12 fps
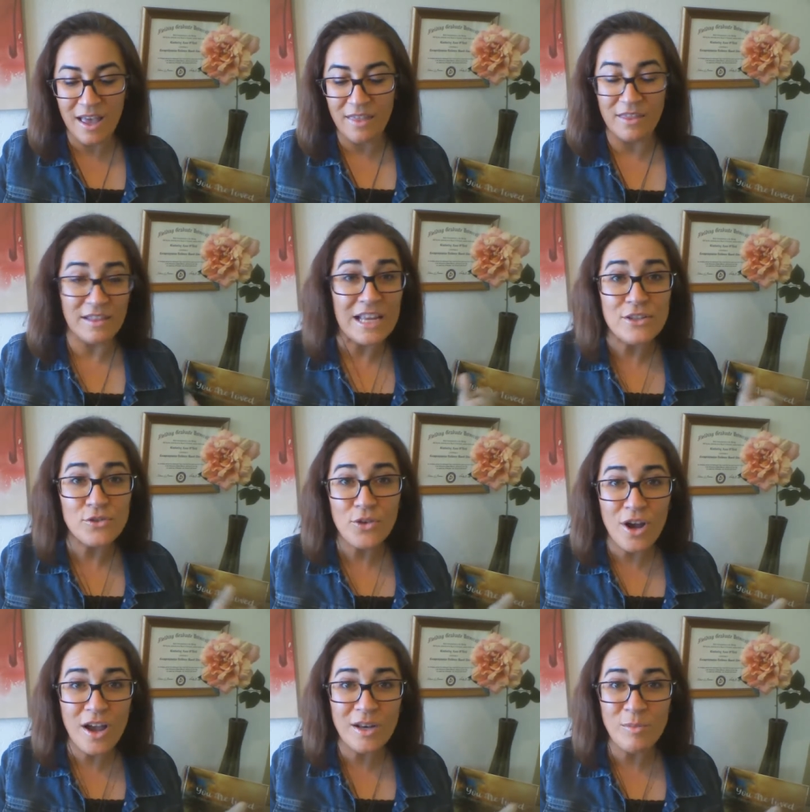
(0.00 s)
The lights are
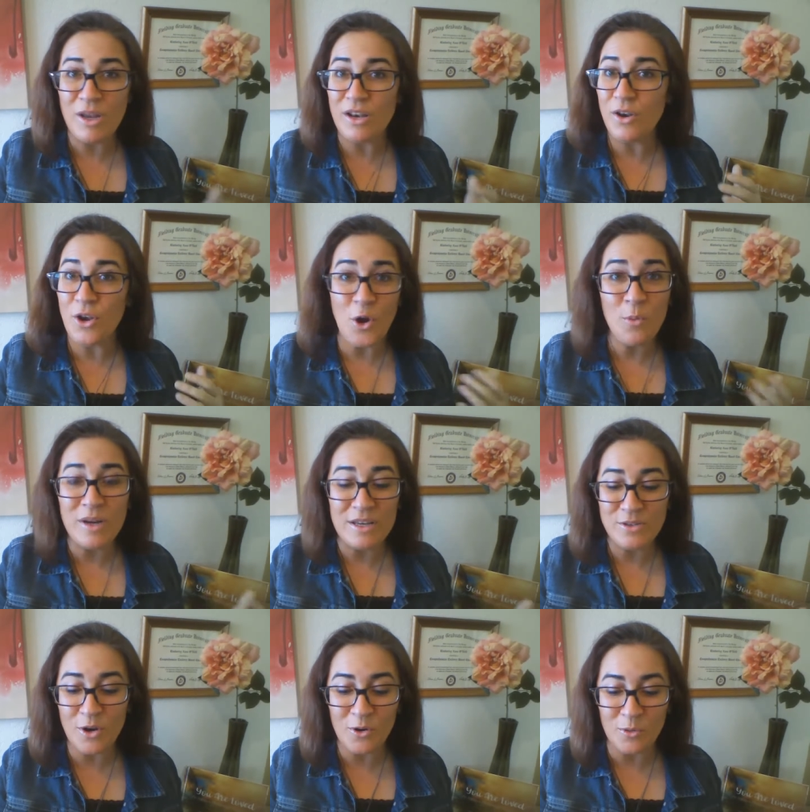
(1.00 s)
on, but
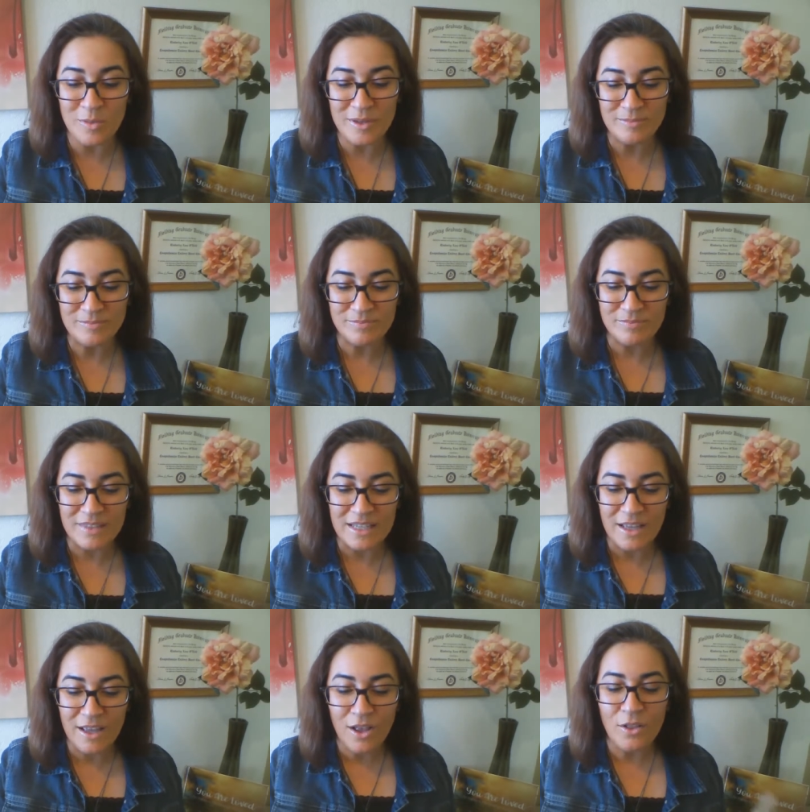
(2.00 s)
nobody's home.
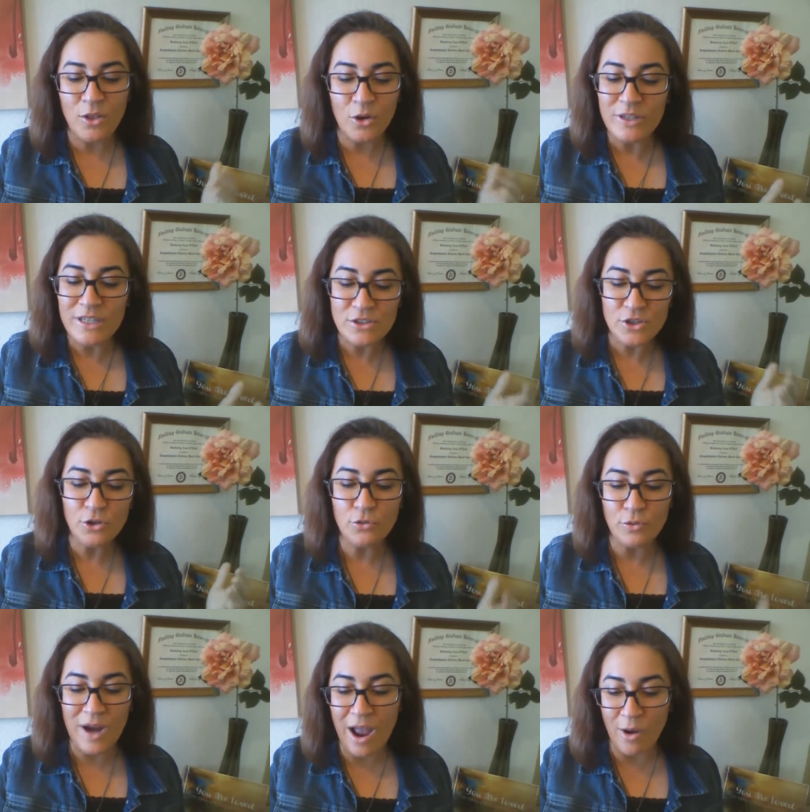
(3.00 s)
Learning to
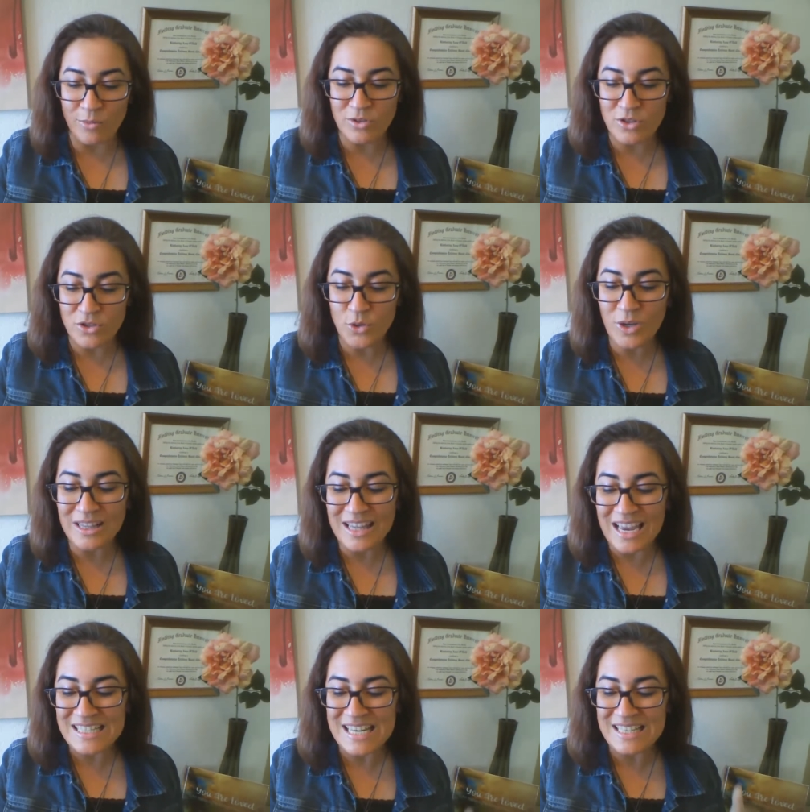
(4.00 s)
ground, to
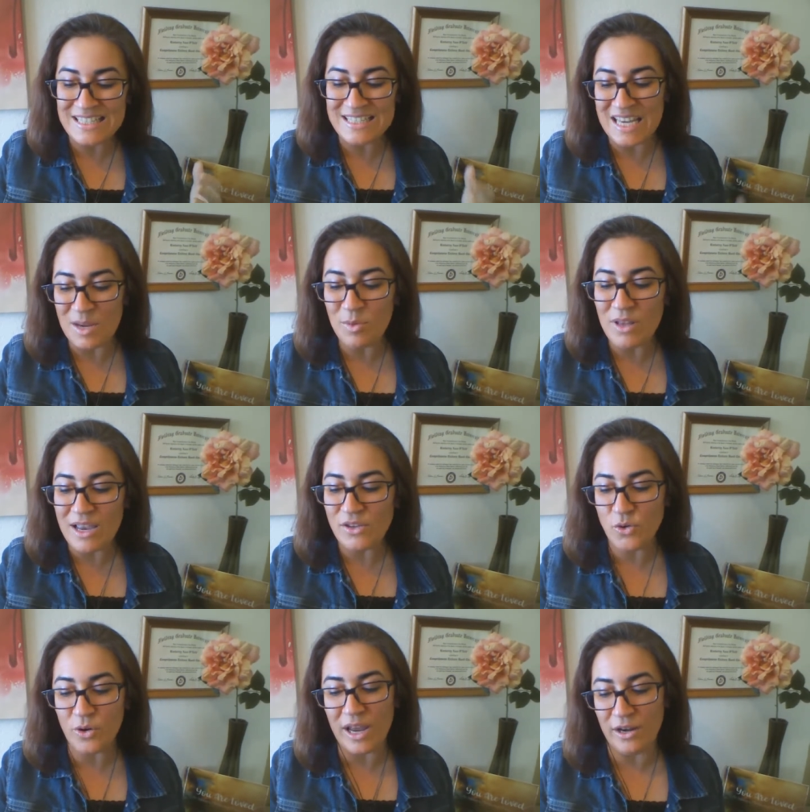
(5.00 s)
collect and
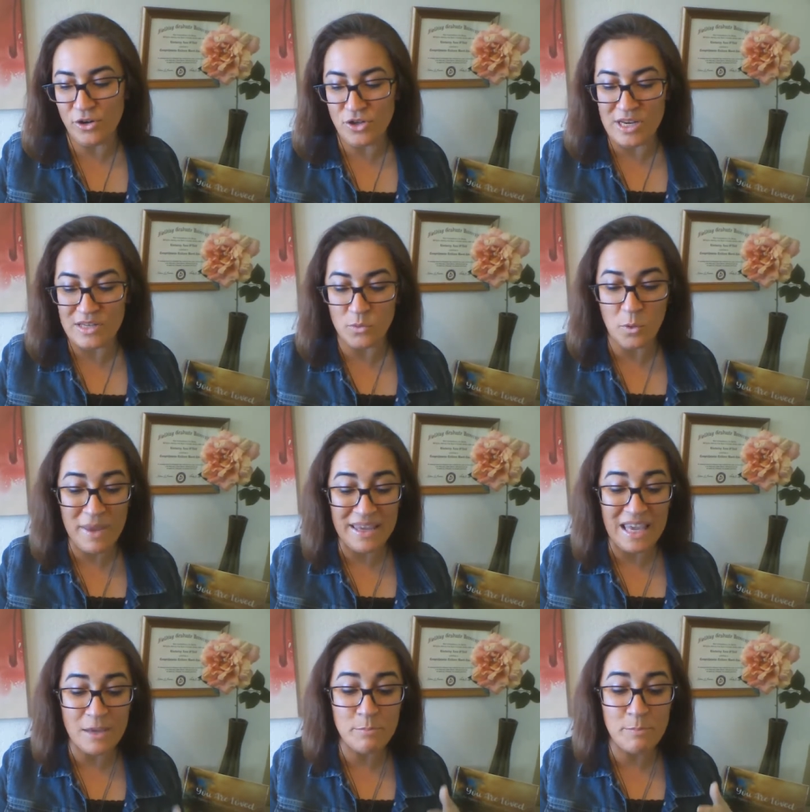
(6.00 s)
stabilize your energies will make a